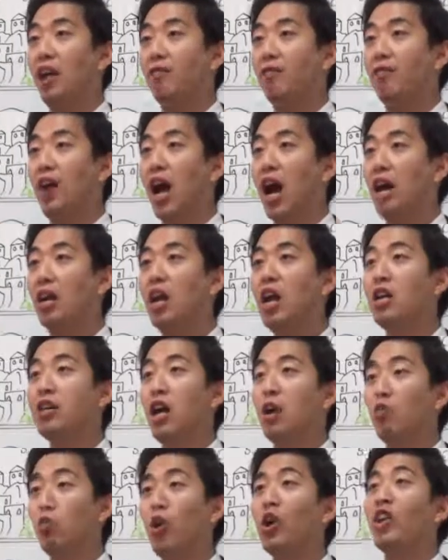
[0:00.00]
and if
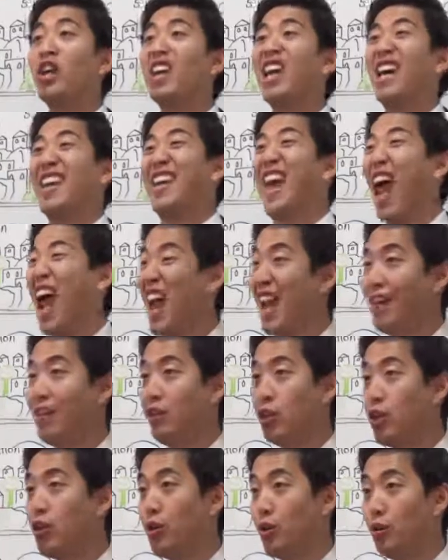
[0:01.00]
not, then we're going to
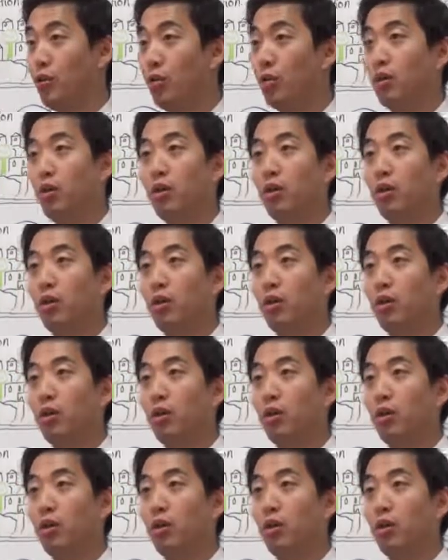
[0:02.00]
cane you.